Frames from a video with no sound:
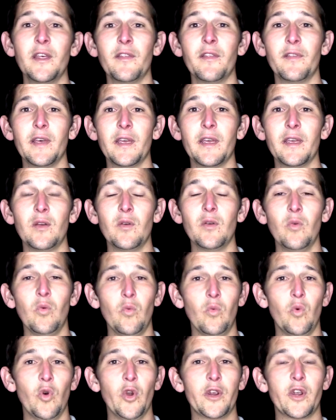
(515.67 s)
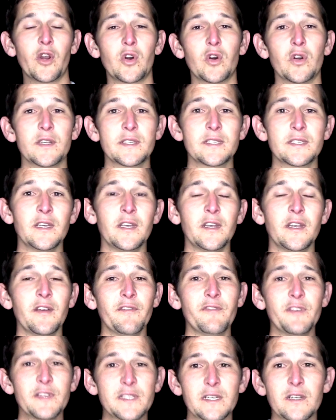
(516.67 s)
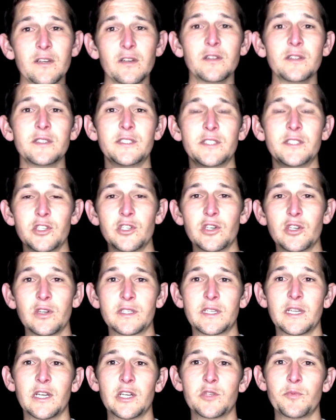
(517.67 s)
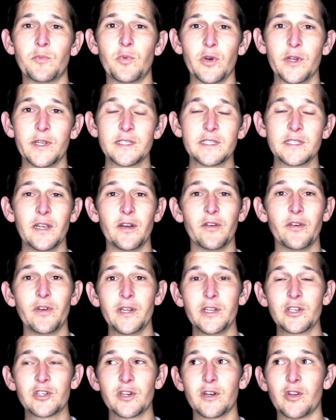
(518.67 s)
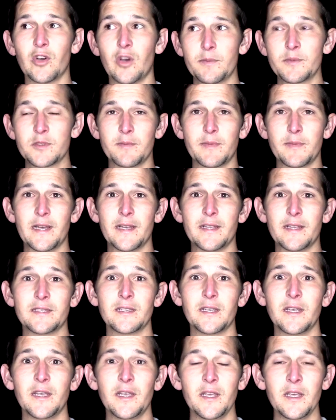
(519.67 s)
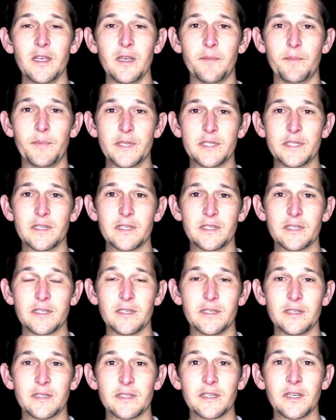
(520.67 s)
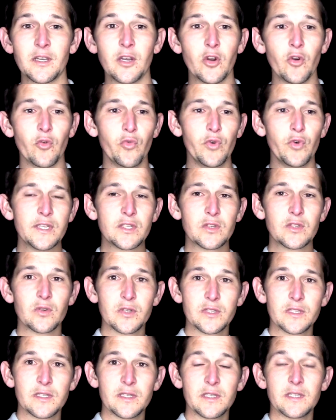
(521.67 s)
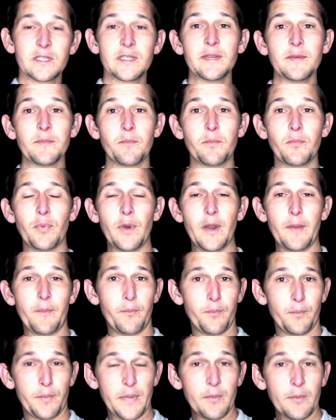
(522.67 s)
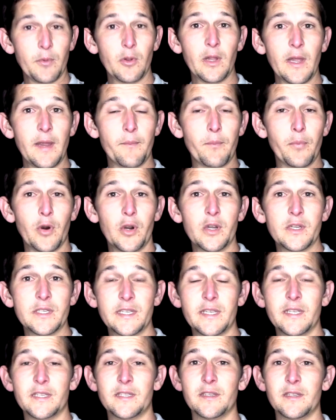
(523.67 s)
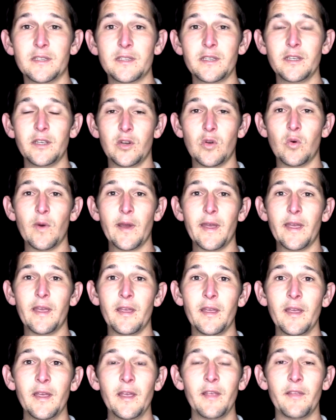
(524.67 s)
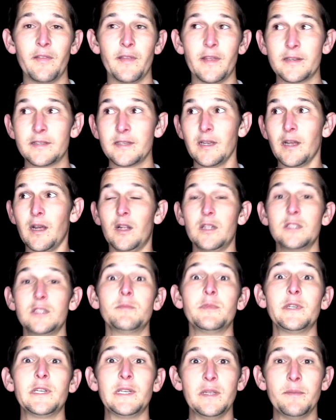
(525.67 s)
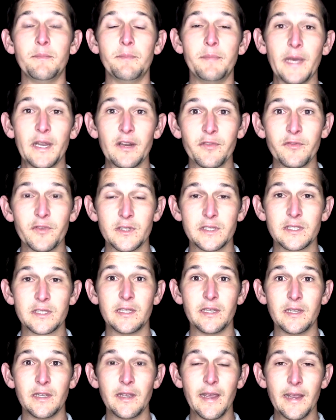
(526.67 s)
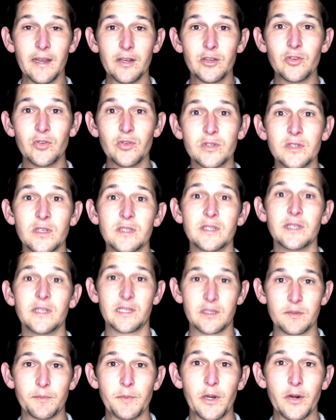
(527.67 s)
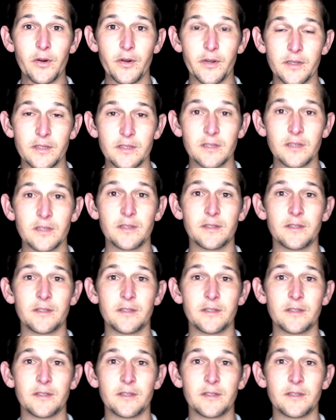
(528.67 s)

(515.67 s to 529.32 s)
They work across physical, digital touch points and really try to optimize a business's resources, people, and processes in a way that ultimately benefits the end user's experience.